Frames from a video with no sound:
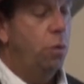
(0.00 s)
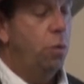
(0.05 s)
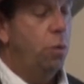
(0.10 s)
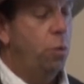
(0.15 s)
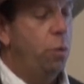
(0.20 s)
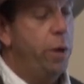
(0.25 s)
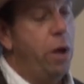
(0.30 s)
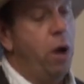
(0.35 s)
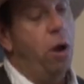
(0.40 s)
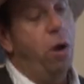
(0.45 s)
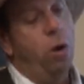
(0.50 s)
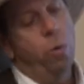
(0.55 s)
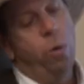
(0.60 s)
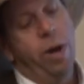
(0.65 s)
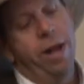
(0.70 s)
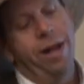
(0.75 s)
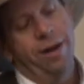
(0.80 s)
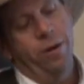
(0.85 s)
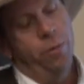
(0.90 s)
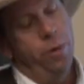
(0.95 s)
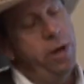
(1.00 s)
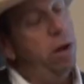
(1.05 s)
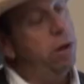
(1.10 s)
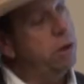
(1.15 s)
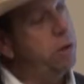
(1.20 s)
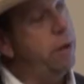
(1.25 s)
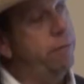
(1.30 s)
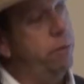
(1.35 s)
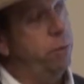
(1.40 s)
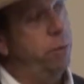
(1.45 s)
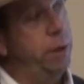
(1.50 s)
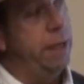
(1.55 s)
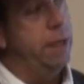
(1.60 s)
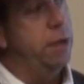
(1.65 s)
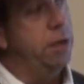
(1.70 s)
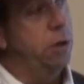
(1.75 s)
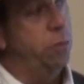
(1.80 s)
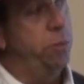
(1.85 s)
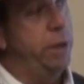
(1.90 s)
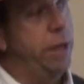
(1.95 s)
We also have a really
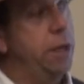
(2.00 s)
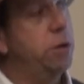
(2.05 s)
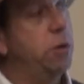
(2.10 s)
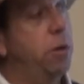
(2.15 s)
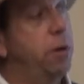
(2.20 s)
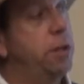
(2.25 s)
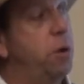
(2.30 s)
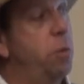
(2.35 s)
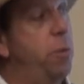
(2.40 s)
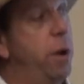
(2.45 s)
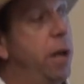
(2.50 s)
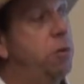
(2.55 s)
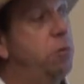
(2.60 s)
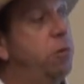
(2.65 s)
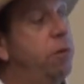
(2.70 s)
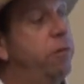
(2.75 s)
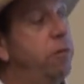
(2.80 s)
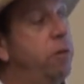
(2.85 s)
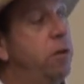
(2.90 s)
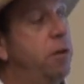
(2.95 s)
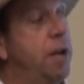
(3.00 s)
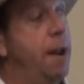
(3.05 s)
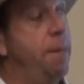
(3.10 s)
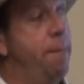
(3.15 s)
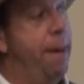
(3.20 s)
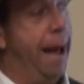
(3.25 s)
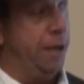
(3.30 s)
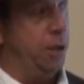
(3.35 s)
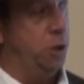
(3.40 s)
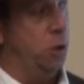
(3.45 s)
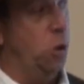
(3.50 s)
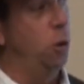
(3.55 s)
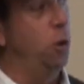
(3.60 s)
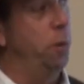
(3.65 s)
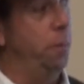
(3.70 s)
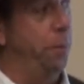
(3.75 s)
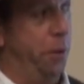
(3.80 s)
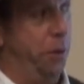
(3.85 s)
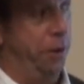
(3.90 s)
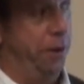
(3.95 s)
good resource in West River named Matt
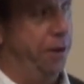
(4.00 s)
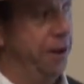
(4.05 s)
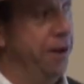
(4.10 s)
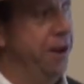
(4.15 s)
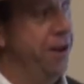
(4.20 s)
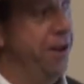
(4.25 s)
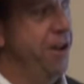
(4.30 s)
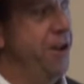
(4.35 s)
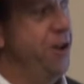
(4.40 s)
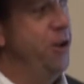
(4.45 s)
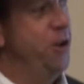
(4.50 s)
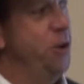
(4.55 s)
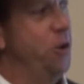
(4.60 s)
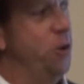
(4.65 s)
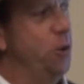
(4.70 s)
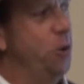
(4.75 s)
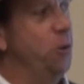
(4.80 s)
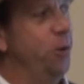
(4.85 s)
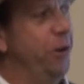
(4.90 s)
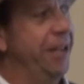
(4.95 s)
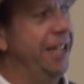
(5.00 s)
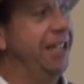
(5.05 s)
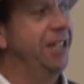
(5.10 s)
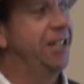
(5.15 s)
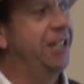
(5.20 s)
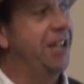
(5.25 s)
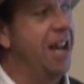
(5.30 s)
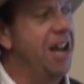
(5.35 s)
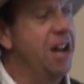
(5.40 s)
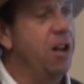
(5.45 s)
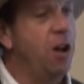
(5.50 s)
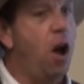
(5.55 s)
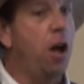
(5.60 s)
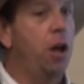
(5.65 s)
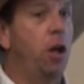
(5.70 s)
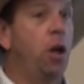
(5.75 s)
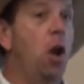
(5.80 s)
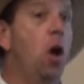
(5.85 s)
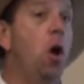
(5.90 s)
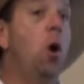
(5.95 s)
Stoltenberg, who is kind of
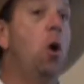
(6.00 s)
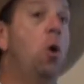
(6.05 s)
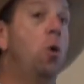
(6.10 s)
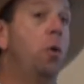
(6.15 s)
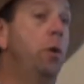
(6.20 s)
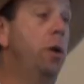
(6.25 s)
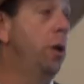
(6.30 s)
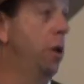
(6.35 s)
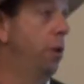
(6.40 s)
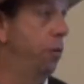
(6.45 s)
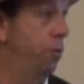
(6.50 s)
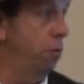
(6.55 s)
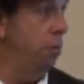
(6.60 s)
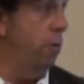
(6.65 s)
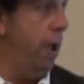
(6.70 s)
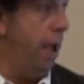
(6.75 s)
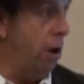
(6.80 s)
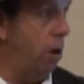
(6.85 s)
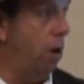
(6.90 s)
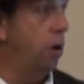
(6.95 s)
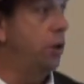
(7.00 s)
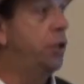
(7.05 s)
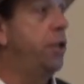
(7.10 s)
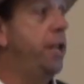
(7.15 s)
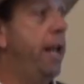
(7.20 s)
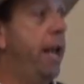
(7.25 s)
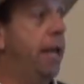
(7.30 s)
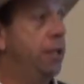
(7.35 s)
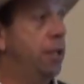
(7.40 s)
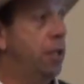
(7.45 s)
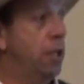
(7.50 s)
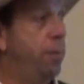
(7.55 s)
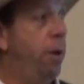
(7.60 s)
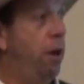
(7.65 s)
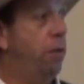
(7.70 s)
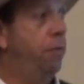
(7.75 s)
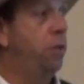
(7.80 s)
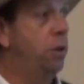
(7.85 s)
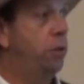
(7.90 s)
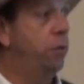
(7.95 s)
on loan through NRCS and the
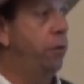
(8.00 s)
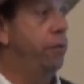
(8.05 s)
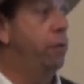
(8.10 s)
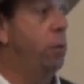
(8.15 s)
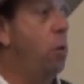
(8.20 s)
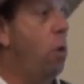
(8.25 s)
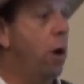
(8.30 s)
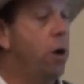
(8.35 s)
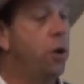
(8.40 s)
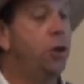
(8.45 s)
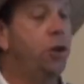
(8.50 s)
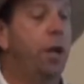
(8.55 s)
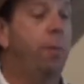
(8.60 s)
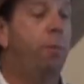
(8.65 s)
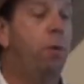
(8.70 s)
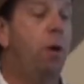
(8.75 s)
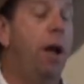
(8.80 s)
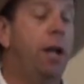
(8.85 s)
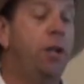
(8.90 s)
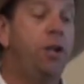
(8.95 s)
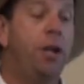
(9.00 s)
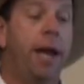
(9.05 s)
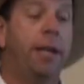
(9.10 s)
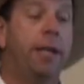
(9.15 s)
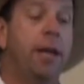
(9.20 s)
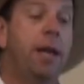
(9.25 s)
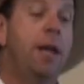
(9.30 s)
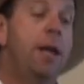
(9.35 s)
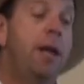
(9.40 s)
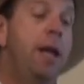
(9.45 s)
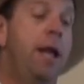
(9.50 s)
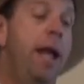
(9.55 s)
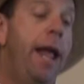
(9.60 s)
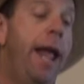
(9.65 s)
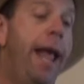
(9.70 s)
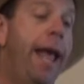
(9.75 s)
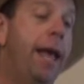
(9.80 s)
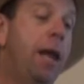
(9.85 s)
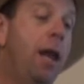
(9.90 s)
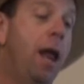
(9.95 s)
Bellfish River Watershed Project.
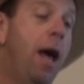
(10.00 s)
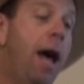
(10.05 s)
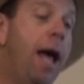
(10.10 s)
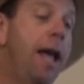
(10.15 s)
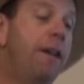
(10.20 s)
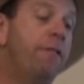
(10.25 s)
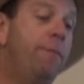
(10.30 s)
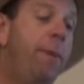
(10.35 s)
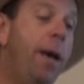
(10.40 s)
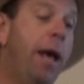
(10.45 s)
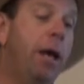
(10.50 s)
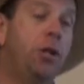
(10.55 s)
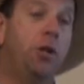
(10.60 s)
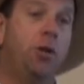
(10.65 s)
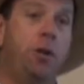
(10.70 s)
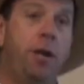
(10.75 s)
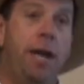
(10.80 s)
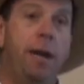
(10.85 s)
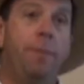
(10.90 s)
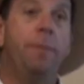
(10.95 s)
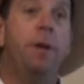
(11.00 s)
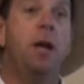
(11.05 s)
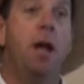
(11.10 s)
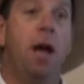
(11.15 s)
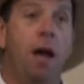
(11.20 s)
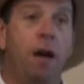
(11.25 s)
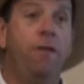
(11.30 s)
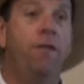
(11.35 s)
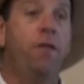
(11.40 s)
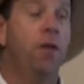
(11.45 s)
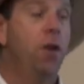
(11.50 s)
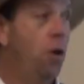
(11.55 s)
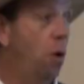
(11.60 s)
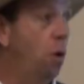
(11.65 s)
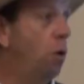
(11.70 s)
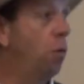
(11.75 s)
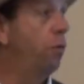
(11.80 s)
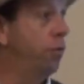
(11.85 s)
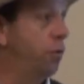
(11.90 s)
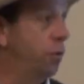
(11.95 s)
And I have pestered him enough
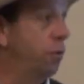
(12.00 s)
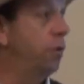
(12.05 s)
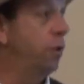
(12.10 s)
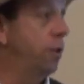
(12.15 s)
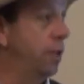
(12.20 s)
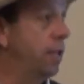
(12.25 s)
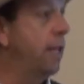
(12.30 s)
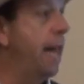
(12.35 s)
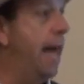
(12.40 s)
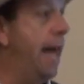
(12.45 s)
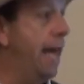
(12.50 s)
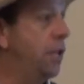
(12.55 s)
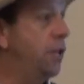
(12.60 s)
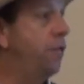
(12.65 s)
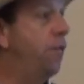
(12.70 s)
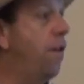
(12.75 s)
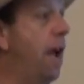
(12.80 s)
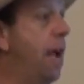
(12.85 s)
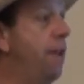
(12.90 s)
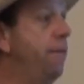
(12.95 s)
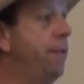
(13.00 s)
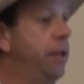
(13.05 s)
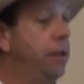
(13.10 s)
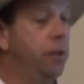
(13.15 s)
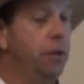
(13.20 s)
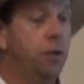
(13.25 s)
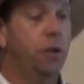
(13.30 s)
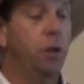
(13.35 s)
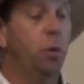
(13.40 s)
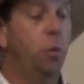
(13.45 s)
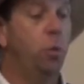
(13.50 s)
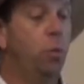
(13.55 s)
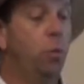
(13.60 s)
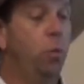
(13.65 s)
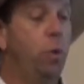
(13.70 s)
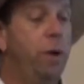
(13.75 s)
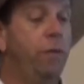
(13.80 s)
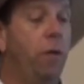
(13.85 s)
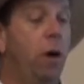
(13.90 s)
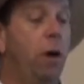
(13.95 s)
over the last 5 years that
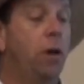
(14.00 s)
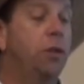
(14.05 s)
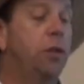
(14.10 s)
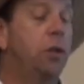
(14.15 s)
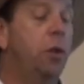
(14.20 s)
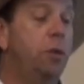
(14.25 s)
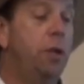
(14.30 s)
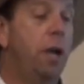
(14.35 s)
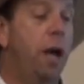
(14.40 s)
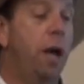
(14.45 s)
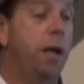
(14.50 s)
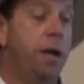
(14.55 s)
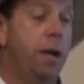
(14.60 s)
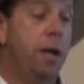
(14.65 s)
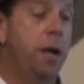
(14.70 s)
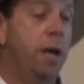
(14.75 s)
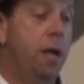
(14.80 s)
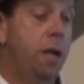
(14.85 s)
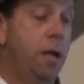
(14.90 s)
we've also done